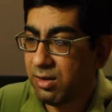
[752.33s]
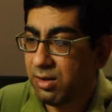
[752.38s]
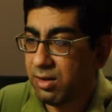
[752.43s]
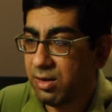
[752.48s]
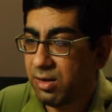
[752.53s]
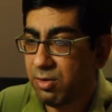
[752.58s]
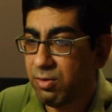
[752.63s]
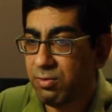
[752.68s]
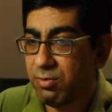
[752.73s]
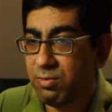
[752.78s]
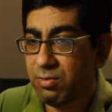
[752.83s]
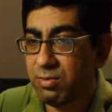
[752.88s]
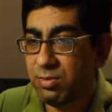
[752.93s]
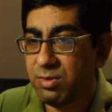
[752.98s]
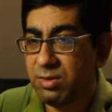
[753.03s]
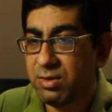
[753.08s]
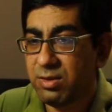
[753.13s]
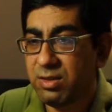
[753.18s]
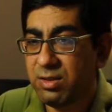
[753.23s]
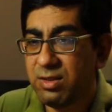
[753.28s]
Now,
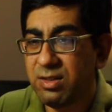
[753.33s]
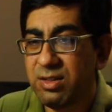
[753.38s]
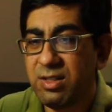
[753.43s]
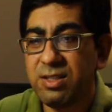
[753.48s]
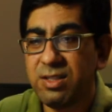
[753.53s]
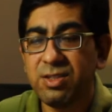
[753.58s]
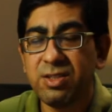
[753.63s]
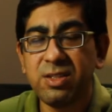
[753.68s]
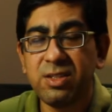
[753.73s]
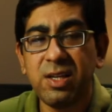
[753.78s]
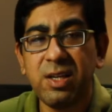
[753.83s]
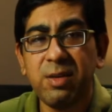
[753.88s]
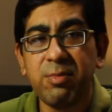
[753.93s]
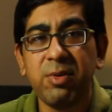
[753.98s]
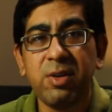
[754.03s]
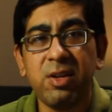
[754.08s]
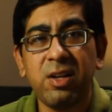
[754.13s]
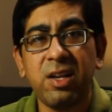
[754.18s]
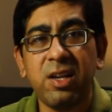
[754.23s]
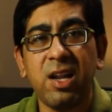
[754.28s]
this
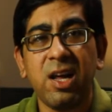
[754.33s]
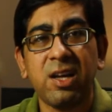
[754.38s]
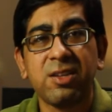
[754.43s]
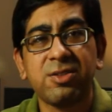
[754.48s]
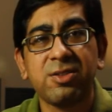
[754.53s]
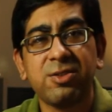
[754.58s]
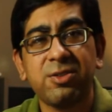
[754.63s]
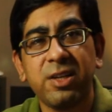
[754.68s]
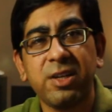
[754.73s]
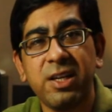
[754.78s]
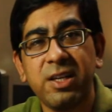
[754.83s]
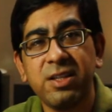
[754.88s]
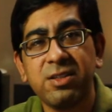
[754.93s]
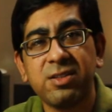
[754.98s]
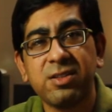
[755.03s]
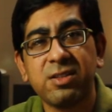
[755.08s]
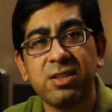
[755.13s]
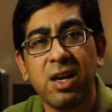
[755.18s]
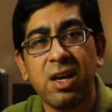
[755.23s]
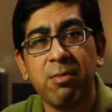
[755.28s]
table
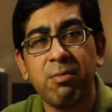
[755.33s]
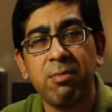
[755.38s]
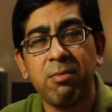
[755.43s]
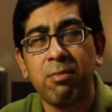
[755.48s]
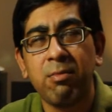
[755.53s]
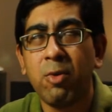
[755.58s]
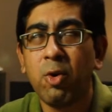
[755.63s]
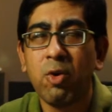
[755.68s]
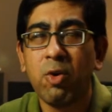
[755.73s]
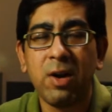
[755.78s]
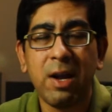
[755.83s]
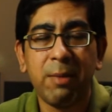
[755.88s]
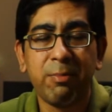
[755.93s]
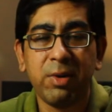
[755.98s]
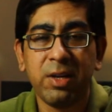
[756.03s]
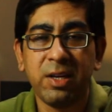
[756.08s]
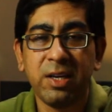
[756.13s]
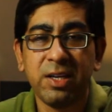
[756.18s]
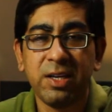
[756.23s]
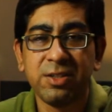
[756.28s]
illustrates some more
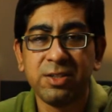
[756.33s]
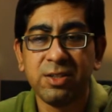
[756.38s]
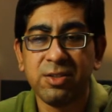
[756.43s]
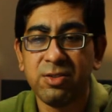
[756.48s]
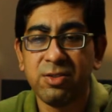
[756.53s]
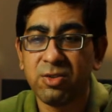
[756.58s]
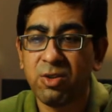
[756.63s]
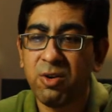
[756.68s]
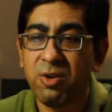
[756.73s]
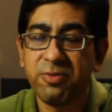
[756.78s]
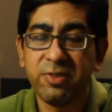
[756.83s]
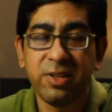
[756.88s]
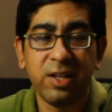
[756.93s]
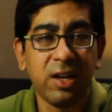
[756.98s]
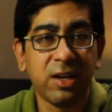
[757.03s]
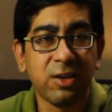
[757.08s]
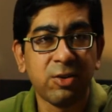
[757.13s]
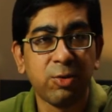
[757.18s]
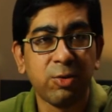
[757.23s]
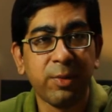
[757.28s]
applications of
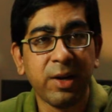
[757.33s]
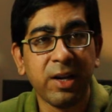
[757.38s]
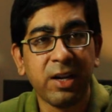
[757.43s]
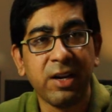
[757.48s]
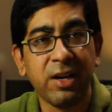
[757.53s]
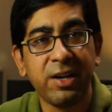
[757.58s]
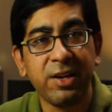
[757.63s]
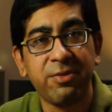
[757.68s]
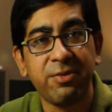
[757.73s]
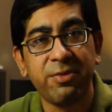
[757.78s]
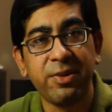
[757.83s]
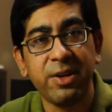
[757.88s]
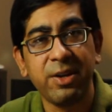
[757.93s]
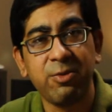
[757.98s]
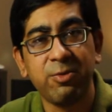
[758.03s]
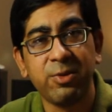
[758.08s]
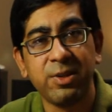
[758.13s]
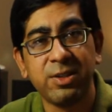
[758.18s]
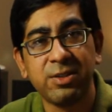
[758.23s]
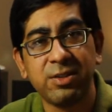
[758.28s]
the electromagnetic
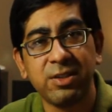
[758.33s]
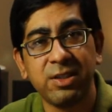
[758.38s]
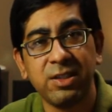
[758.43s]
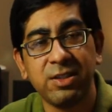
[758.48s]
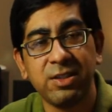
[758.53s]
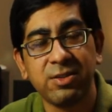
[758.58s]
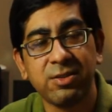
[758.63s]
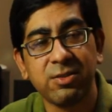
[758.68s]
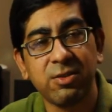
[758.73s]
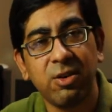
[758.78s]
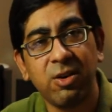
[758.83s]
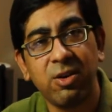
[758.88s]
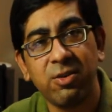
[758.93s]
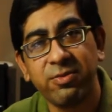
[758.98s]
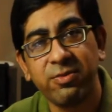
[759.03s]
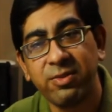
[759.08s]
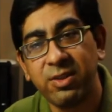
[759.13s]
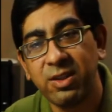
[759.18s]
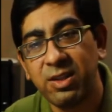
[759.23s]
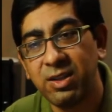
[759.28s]
frequencies
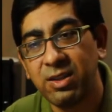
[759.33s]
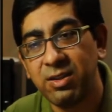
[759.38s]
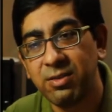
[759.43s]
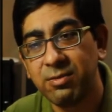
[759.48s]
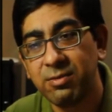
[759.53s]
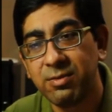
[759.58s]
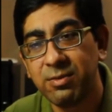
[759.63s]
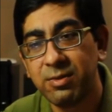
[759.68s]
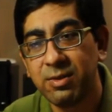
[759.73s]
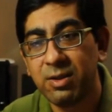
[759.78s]
of the